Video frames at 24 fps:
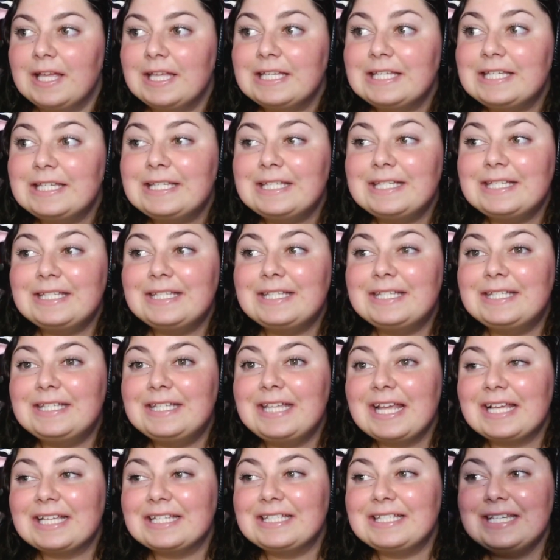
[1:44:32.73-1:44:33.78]

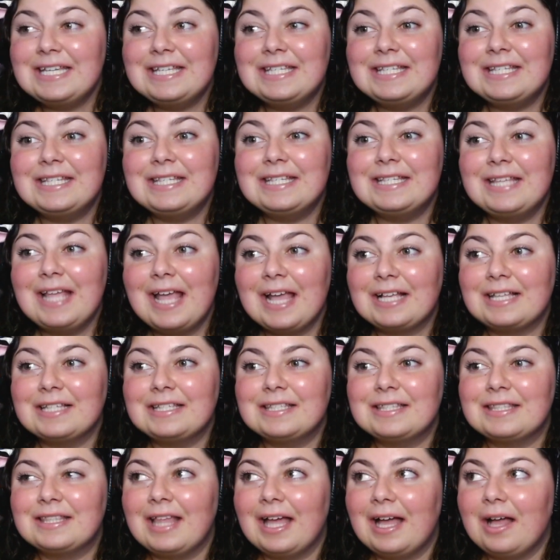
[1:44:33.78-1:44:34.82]

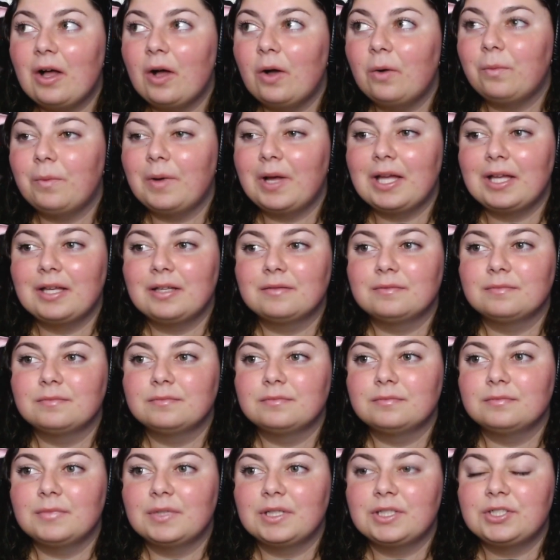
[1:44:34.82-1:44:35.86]
66 that oh wait
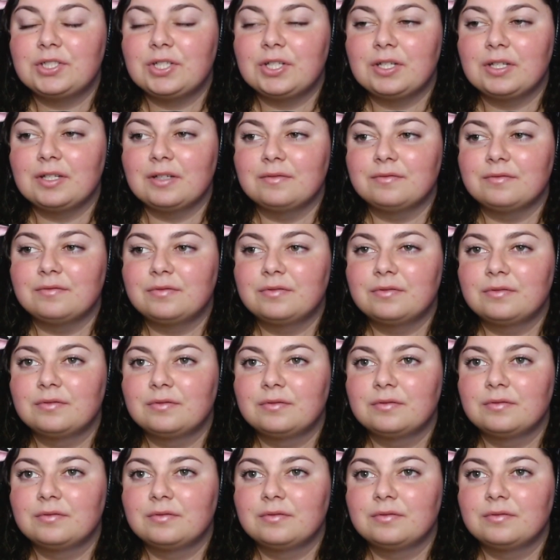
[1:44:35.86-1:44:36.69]
i shouldn't have